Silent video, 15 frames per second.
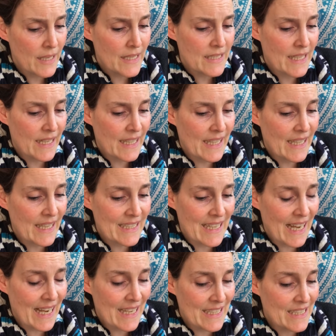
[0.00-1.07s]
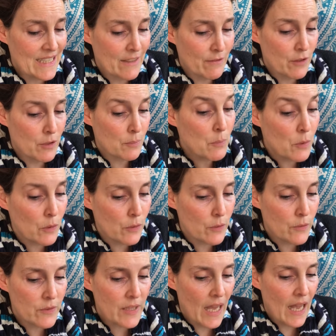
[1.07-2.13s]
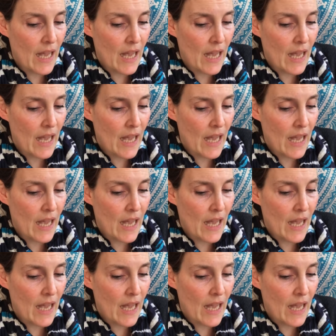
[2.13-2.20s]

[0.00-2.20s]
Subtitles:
taking it 8 different moves,